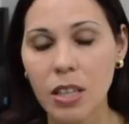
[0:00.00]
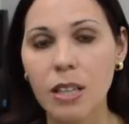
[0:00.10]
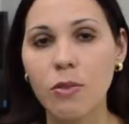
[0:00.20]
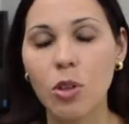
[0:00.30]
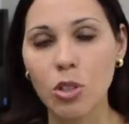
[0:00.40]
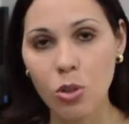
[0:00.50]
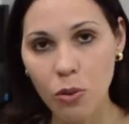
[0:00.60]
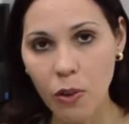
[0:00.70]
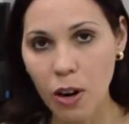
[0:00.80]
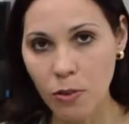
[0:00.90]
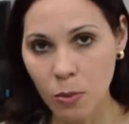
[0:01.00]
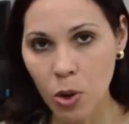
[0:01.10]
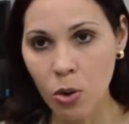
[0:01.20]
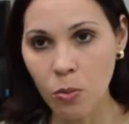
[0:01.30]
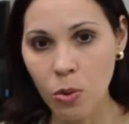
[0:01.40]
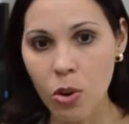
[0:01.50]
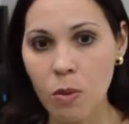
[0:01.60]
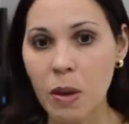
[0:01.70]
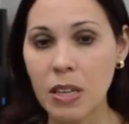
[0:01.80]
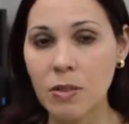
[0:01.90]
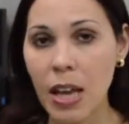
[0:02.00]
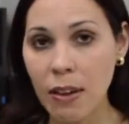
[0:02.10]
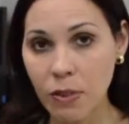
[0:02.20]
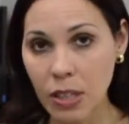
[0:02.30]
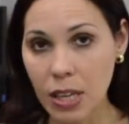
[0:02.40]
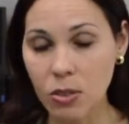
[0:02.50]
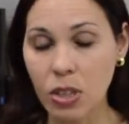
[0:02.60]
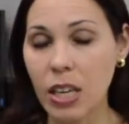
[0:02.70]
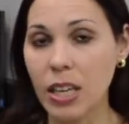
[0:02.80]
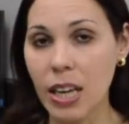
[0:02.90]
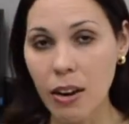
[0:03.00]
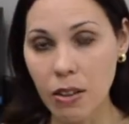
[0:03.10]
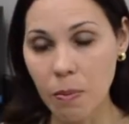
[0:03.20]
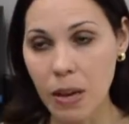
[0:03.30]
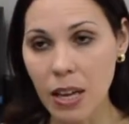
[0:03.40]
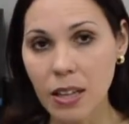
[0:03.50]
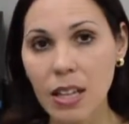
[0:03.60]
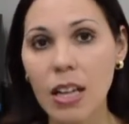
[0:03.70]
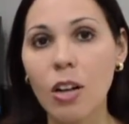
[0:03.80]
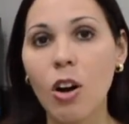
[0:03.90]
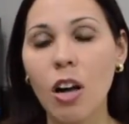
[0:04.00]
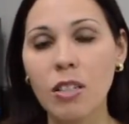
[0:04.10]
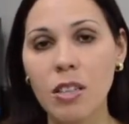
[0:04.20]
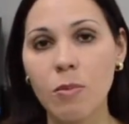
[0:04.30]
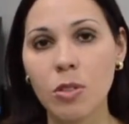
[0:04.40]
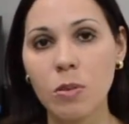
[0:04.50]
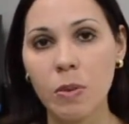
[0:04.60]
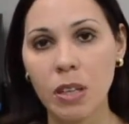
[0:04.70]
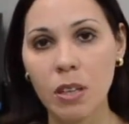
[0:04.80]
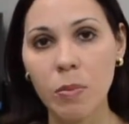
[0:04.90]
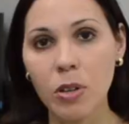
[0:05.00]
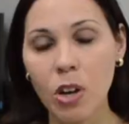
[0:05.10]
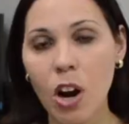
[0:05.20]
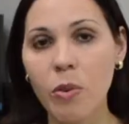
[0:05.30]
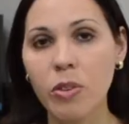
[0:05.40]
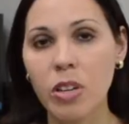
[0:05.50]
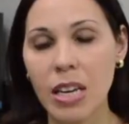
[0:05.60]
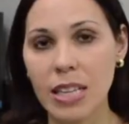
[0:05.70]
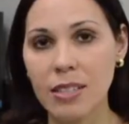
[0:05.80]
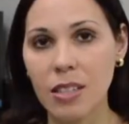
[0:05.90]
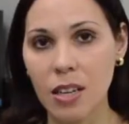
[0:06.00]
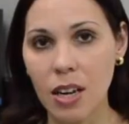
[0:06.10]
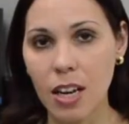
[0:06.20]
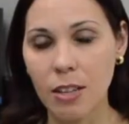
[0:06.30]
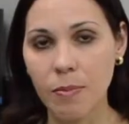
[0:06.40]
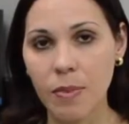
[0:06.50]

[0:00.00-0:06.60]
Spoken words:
If you are too far from home or the pet is heavy and you can't carry the pet, call someone to pick you up in a car with their AC on high.